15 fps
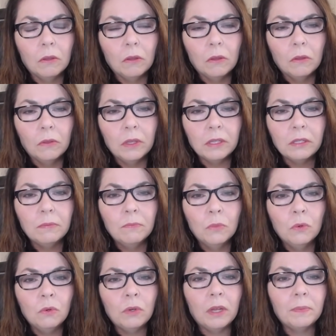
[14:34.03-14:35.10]
This
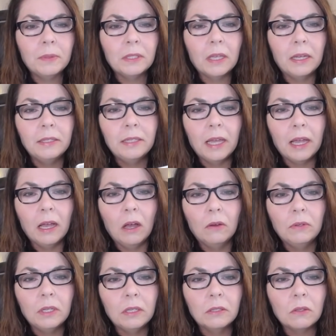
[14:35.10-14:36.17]
moon upside
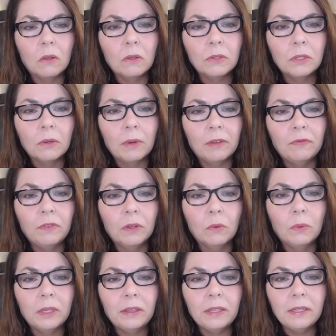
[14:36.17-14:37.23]
down is also, I feel,
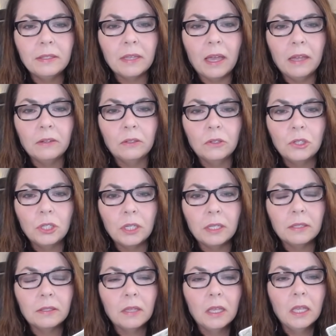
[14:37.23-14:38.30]
with these
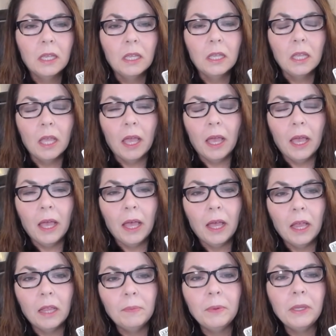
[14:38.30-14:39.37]
energies,
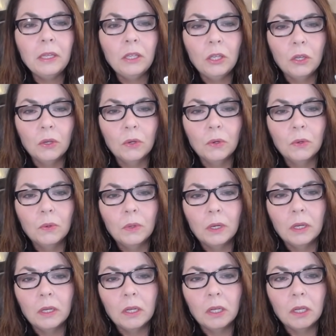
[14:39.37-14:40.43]
helping you
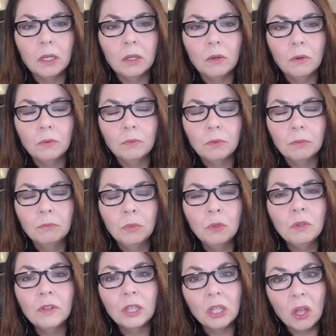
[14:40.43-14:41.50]

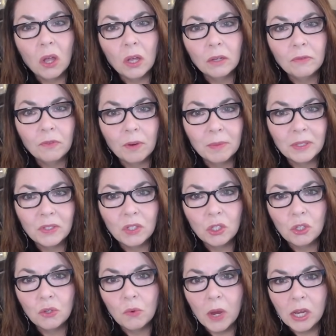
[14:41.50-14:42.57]
move along from a
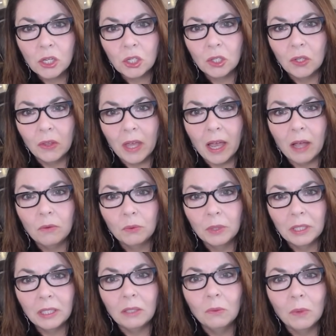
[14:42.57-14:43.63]
situation that
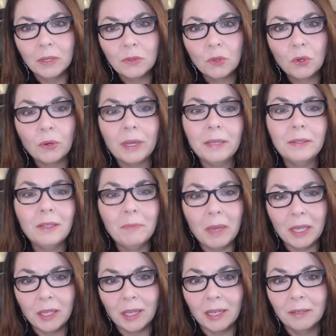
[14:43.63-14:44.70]
really was crazy
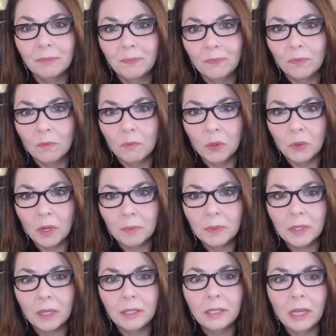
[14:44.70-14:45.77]
making. Moon
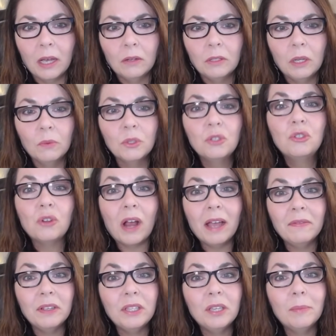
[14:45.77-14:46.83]
upside down, it was
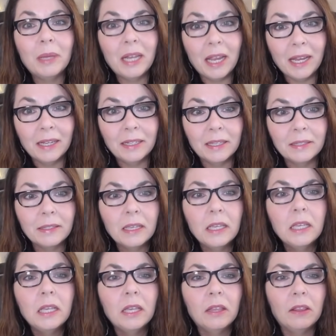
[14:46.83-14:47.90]
driving you bananas
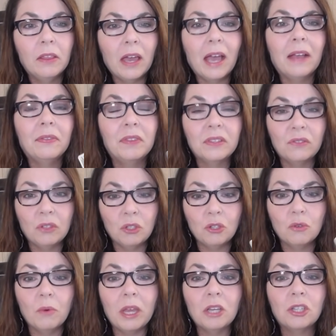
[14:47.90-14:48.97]
that the
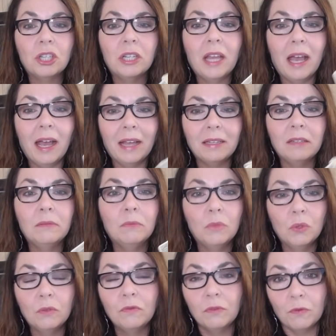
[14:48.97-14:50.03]
situation hadn't
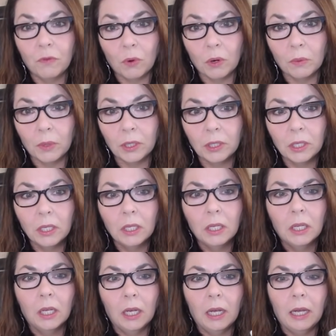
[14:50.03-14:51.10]
moved forward.
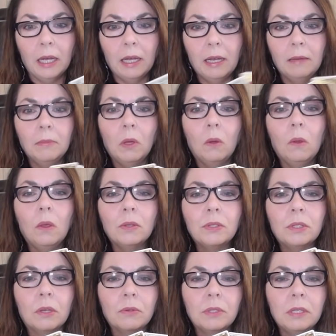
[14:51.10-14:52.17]

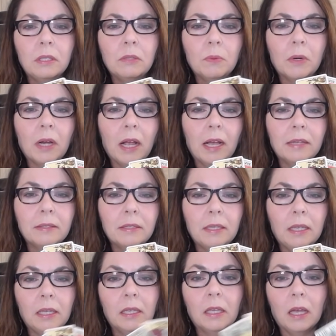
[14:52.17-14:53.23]
Also, since we're
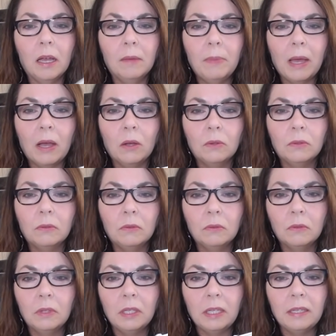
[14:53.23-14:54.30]
asking about
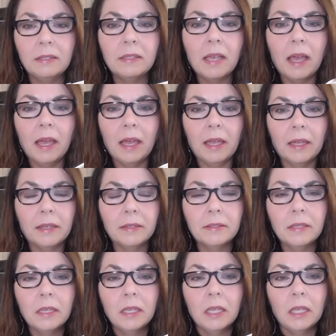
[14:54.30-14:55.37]
these
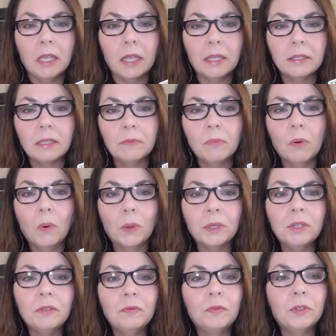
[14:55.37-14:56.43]
eggs, it's
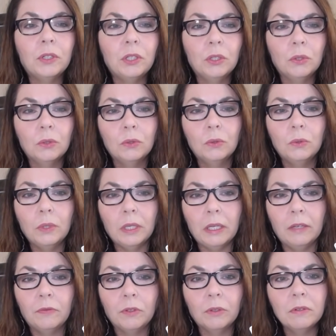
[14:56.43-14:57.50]
important for you,
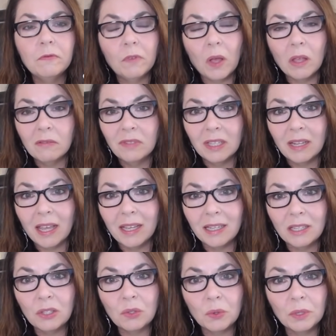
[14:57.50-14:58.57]
if you're involved in
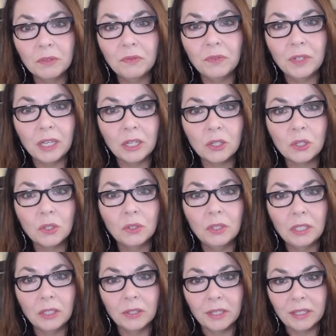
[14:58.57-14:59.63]
any sort of financial
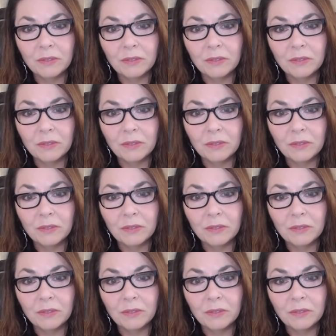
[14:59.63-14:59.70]
dealings,